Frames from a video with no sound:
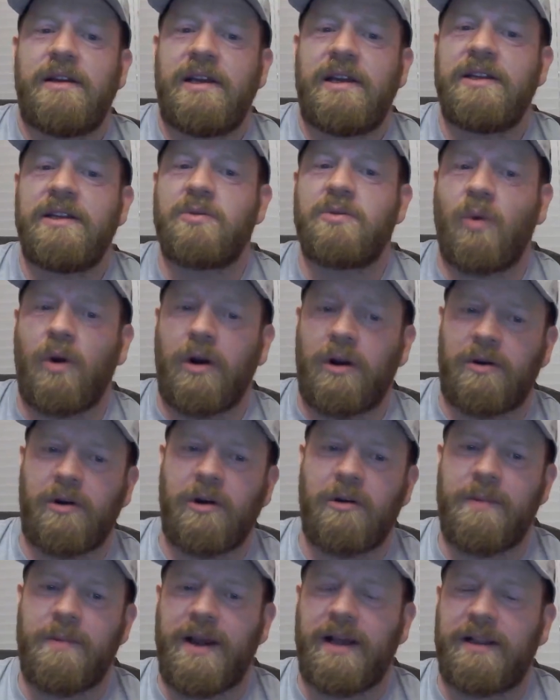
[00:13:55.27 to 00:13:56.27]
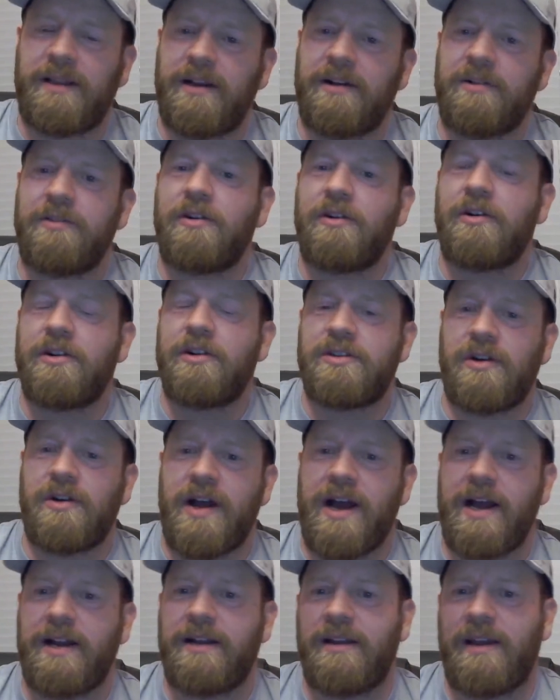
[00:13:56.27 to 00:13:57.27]
His work crew back there, they're going to start
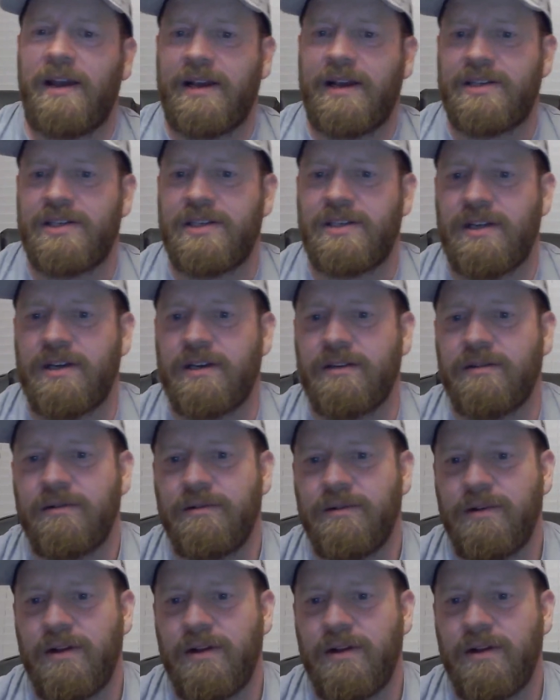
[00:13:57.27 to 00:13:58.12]
hiding caches now.